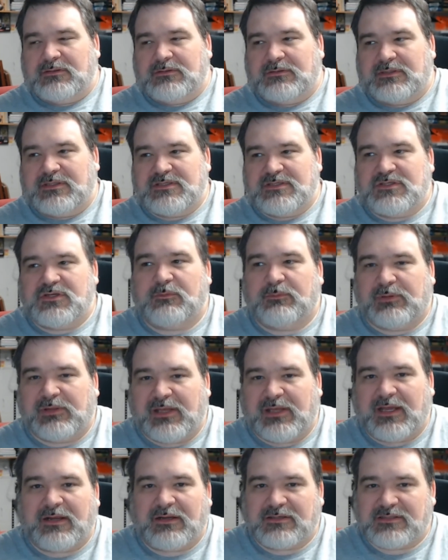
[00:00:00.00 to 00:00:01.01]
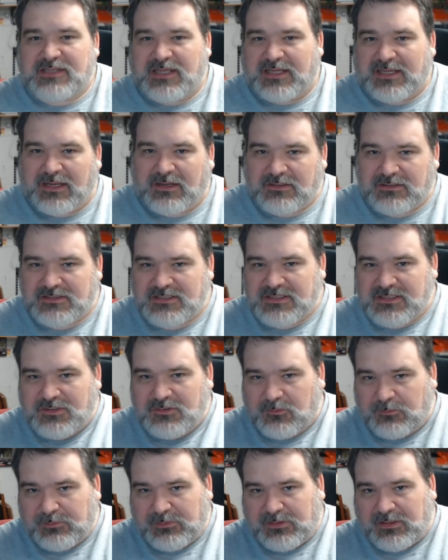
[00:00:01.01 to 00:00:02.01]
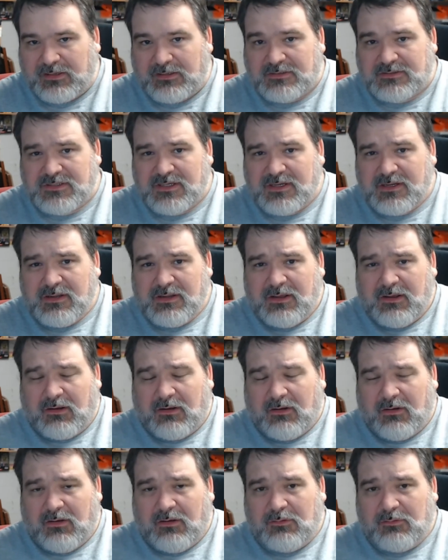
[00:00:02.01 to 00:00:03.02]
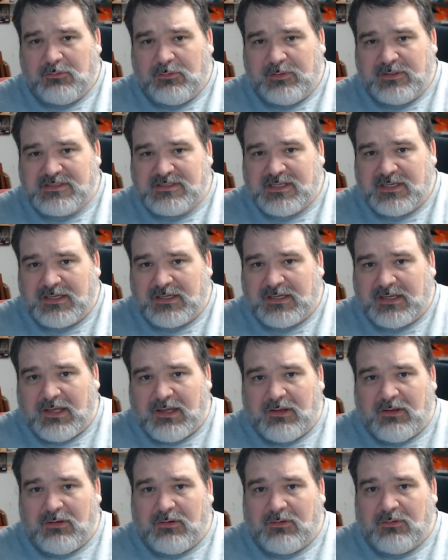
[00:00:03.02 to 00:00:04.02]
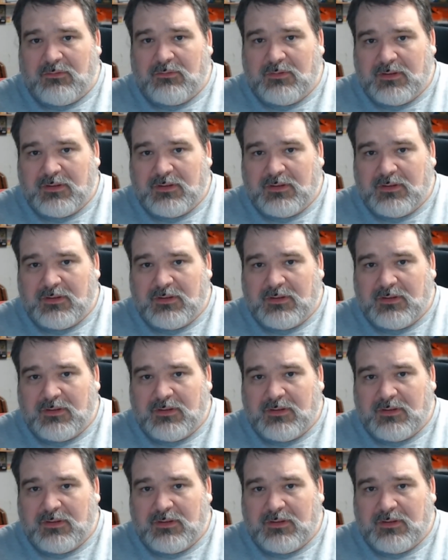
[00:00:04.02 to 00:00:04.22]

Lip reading: because your players, I guarantee your players, are always going to go